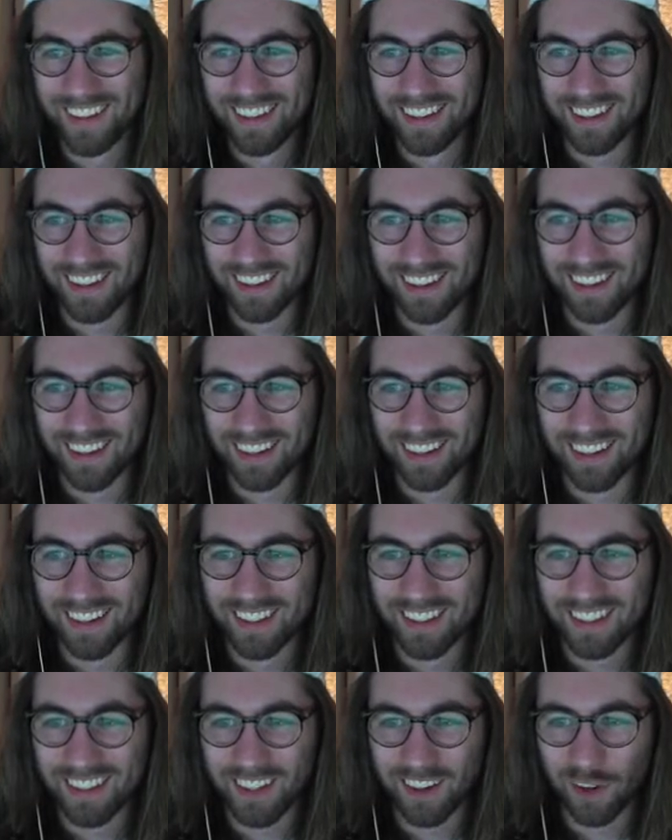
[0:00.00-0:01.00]

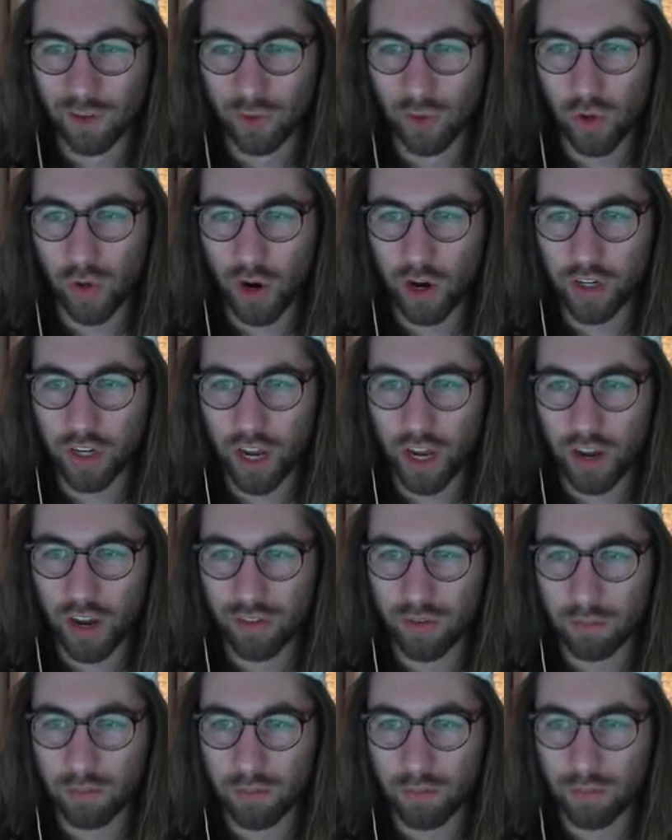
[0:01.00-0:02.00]
You're required to have
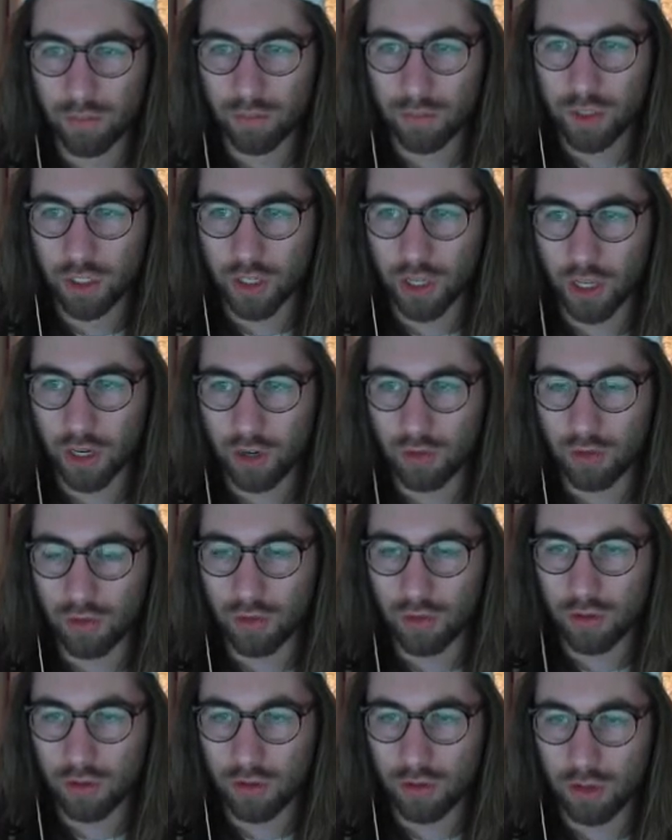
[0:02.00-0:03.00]
them to get it
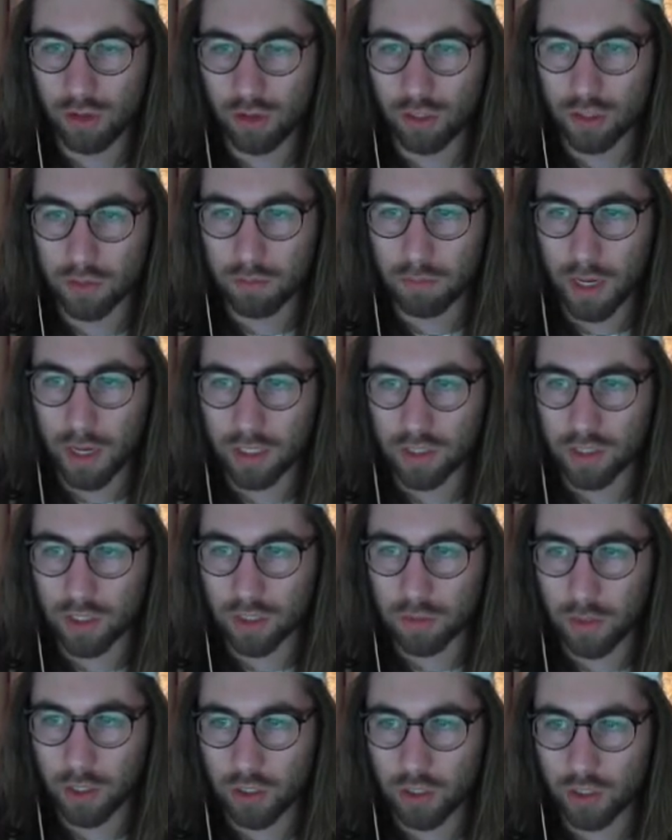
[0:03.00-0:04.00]
and pass the
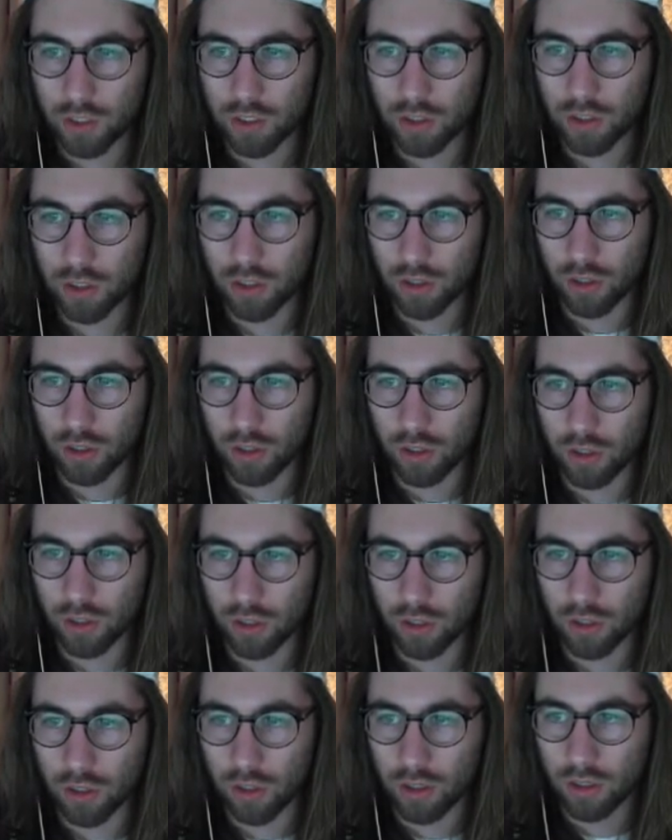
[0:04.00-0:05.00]
inspection, yada yada
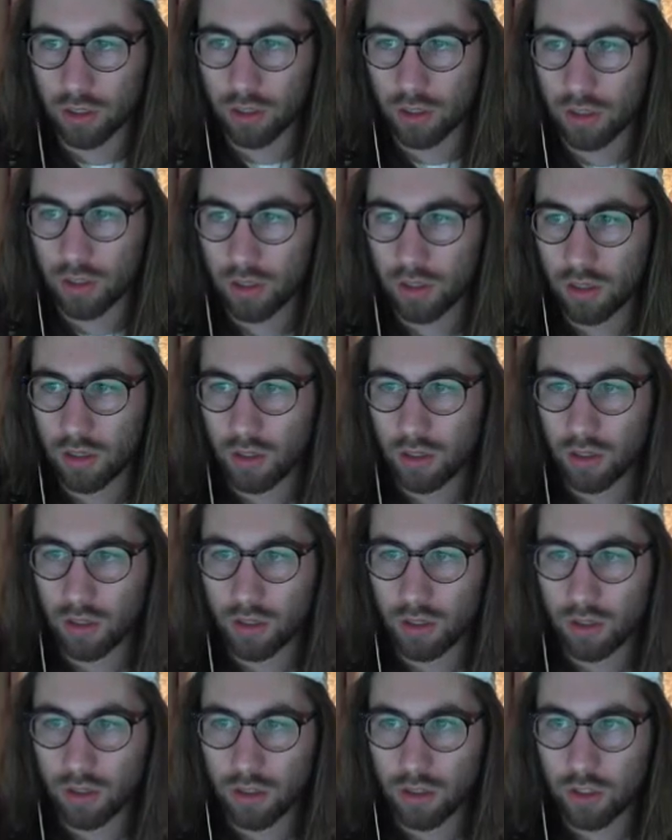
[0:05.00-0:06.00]
yada.
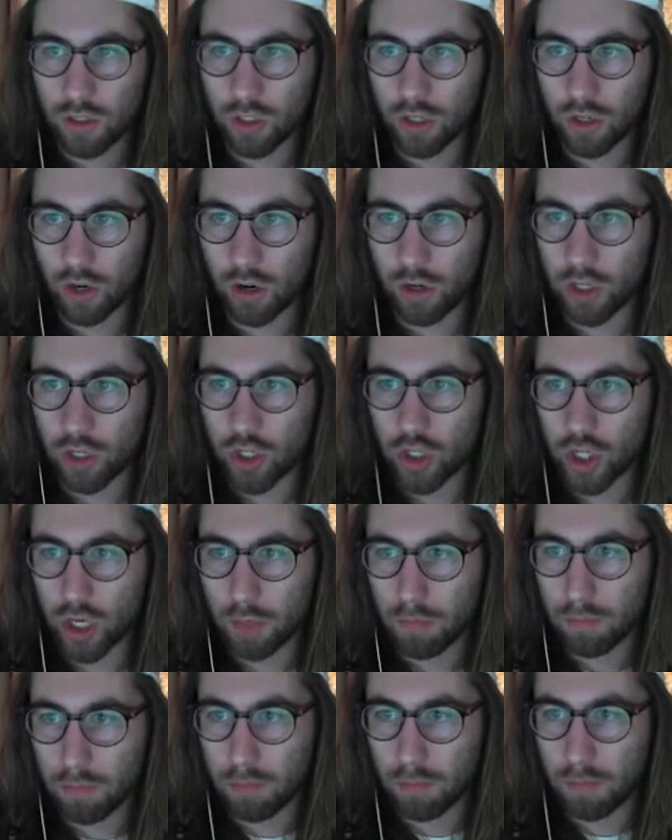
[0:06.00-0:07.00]
Should already
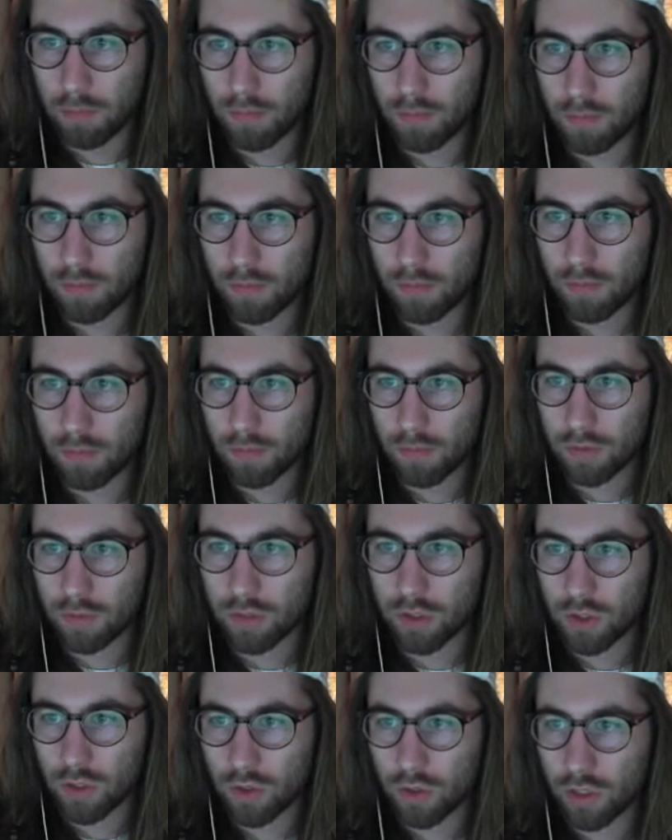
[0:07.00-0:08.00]
ship,
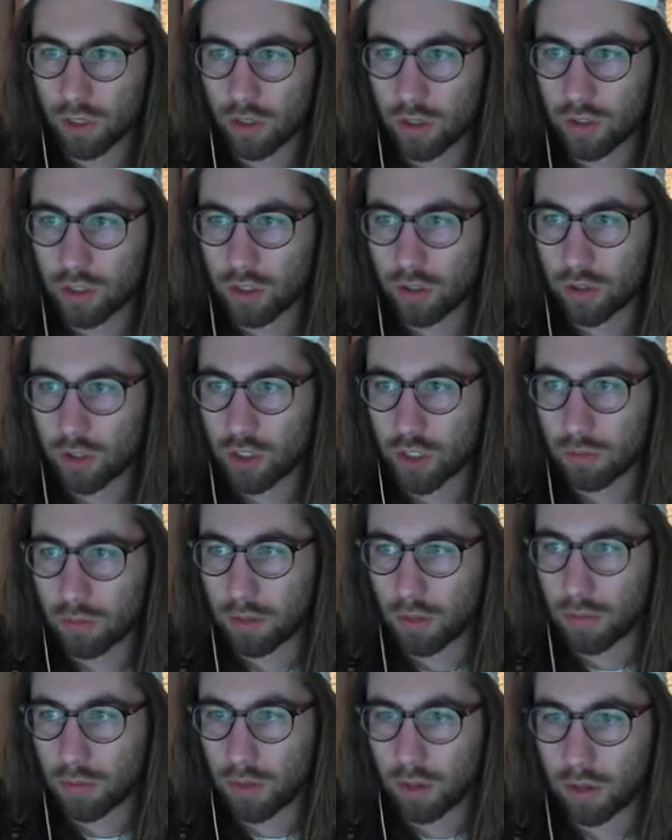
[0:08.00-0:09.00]
sold at a dealership
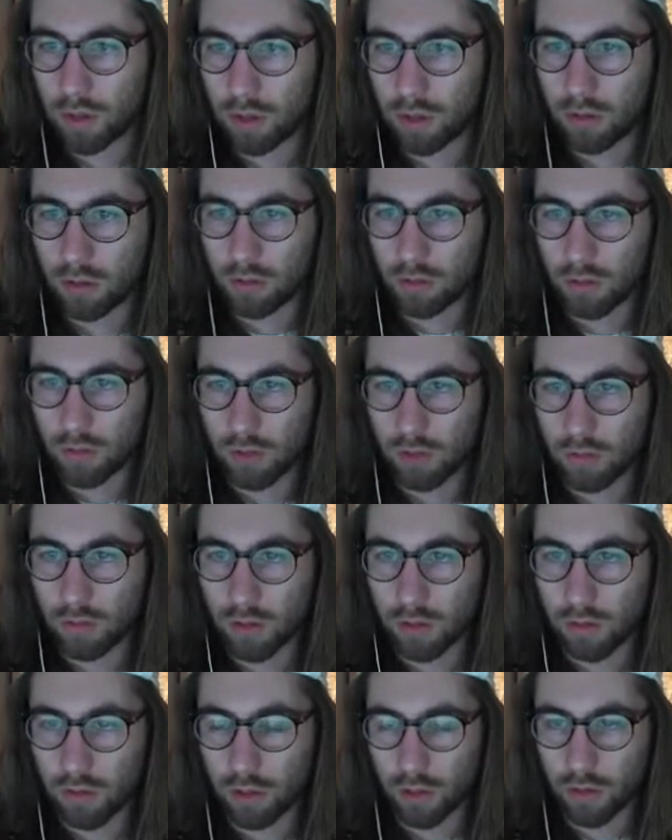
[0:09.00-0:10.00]
in Alberta,
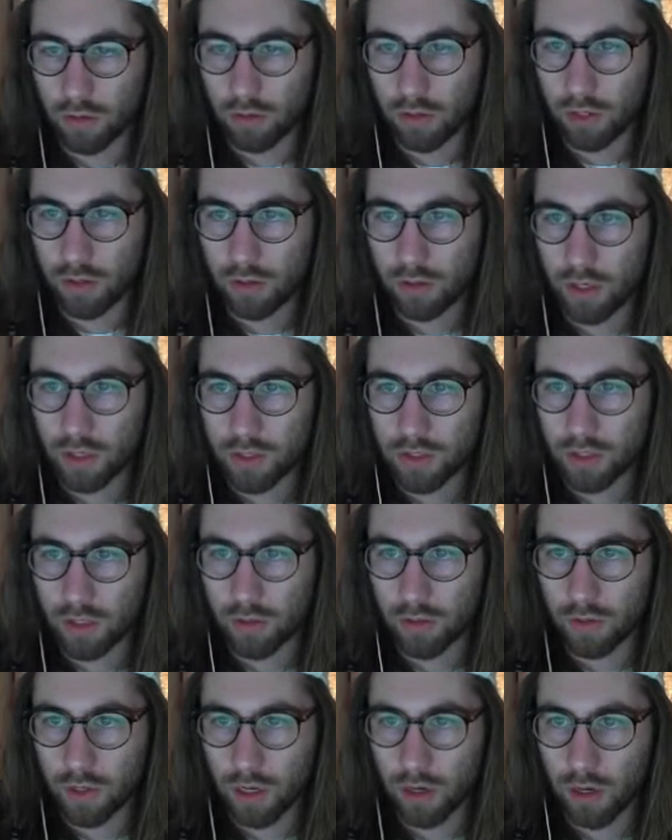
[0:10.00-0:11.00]
whatever. I'm not going to read the rest, I
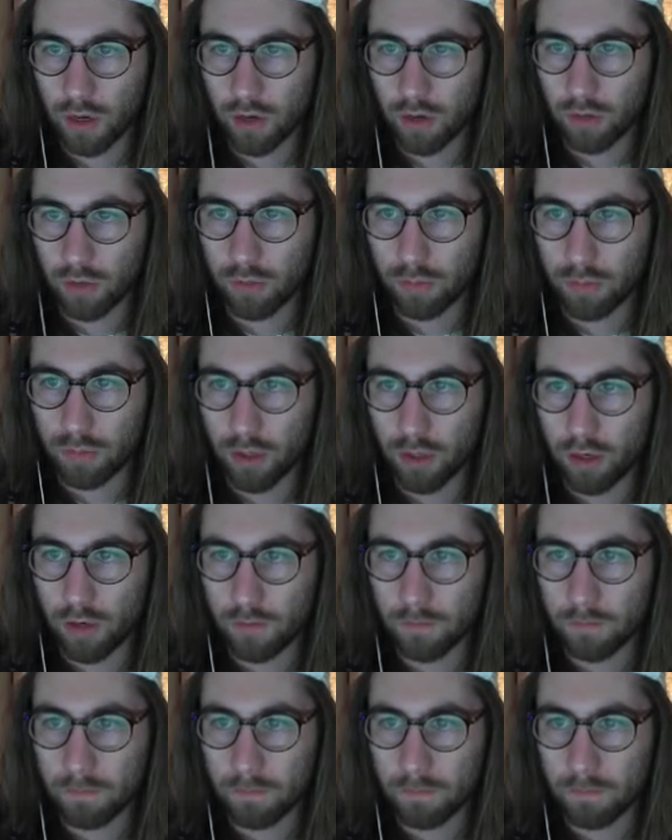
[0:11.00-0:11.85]
don't care, I don't remember it.